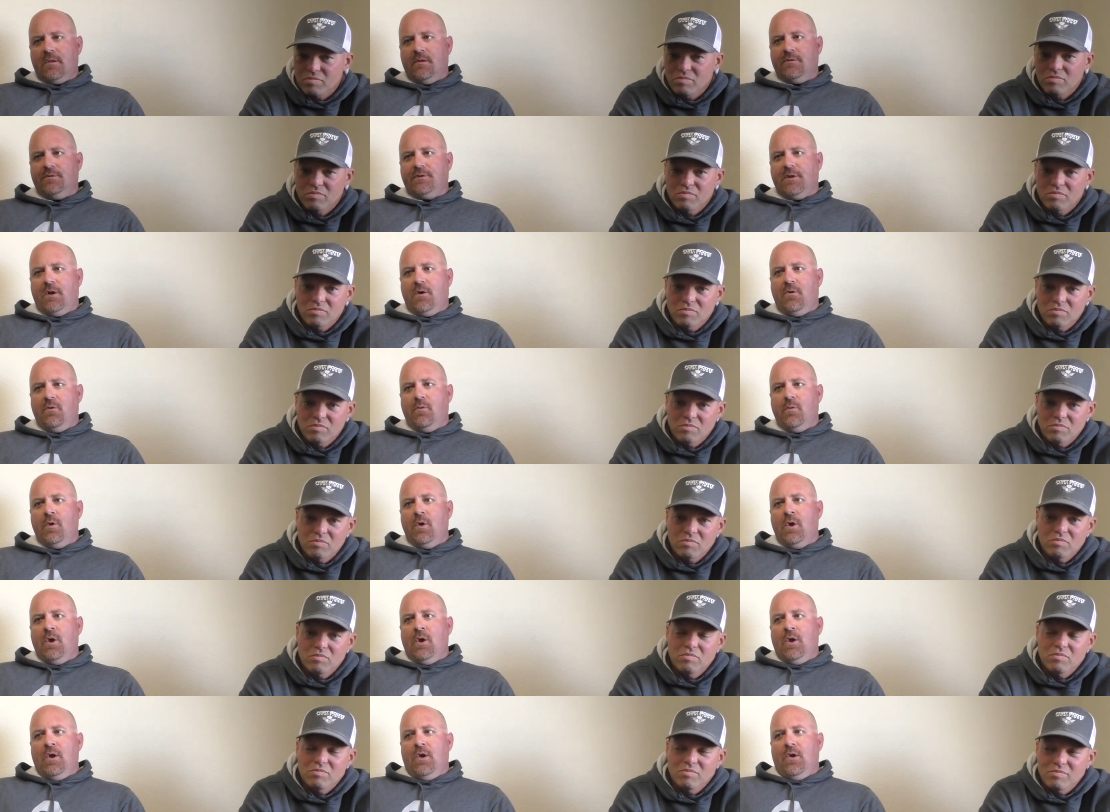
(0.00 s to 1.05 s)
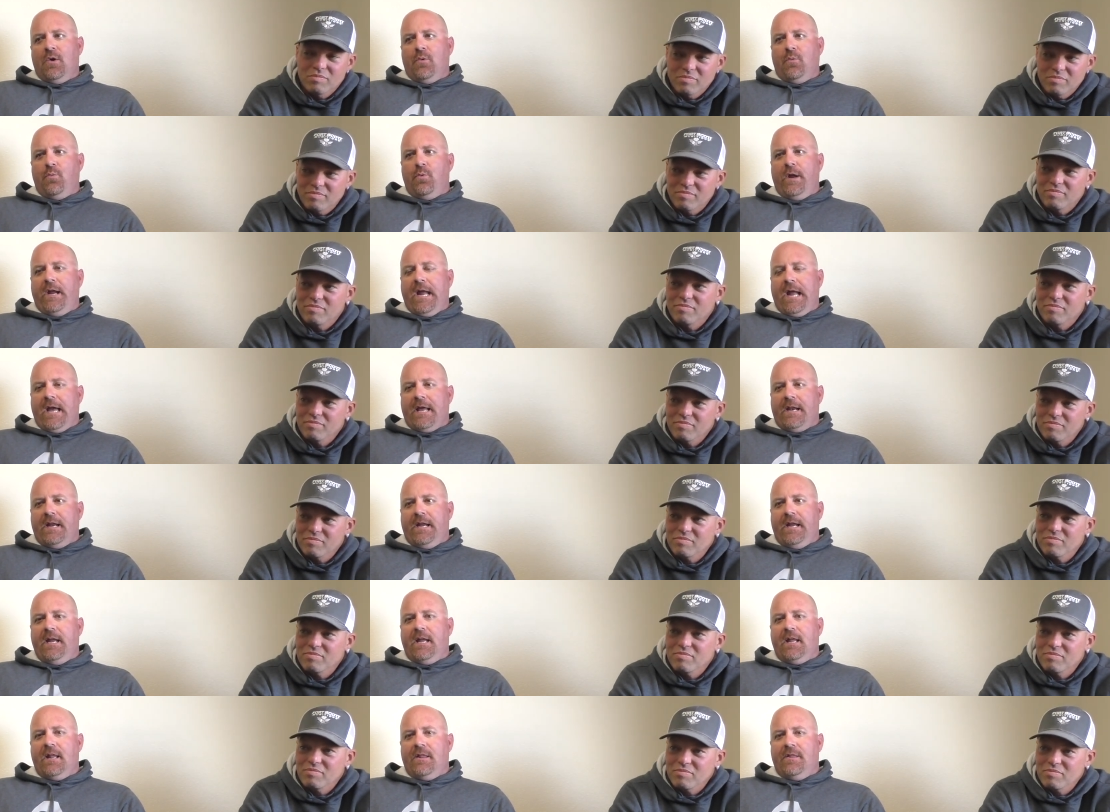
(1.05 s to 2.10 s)
Speaker 1: So we had a
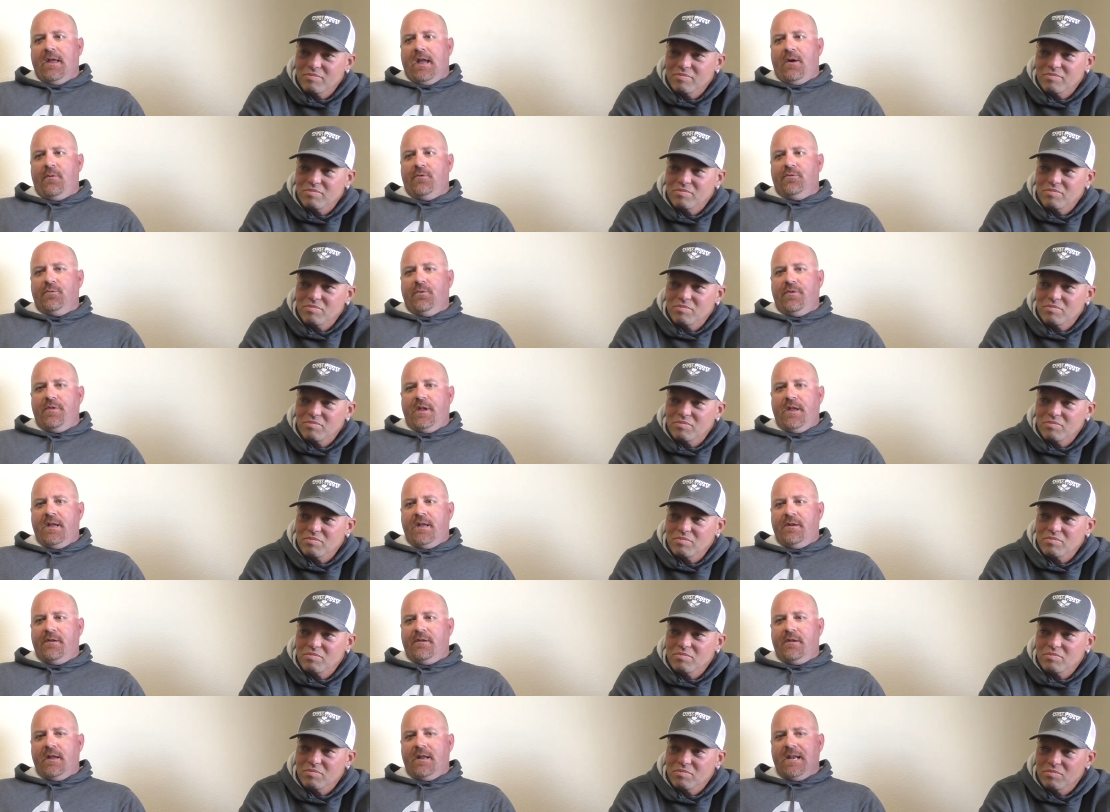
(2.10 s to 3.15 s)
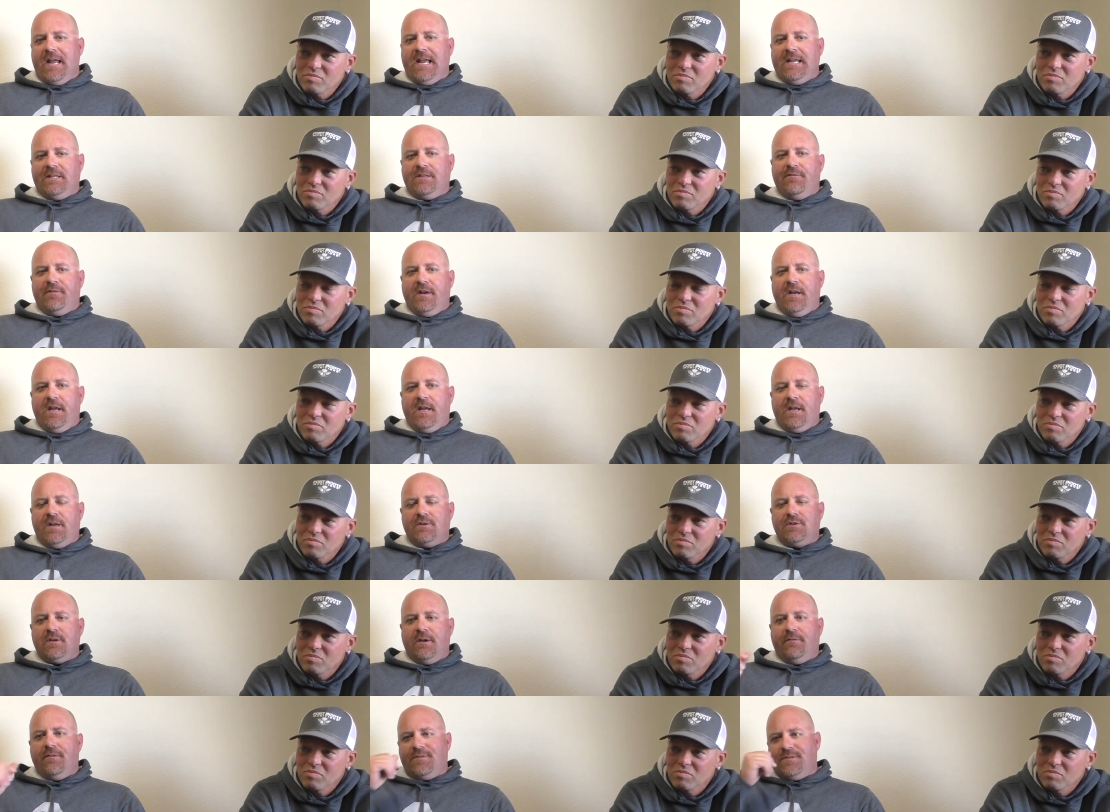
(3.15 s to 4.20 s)
hit that was within an eighth of an
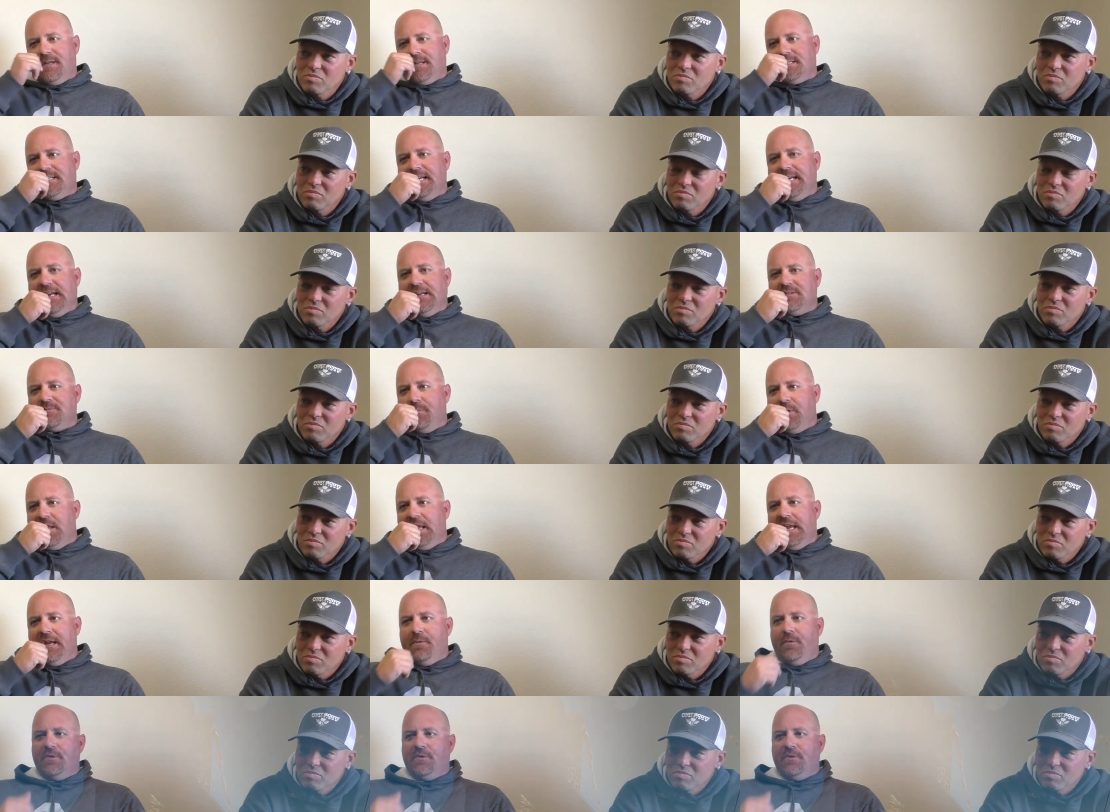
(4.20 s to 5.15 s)
inch of the 16-inch plate,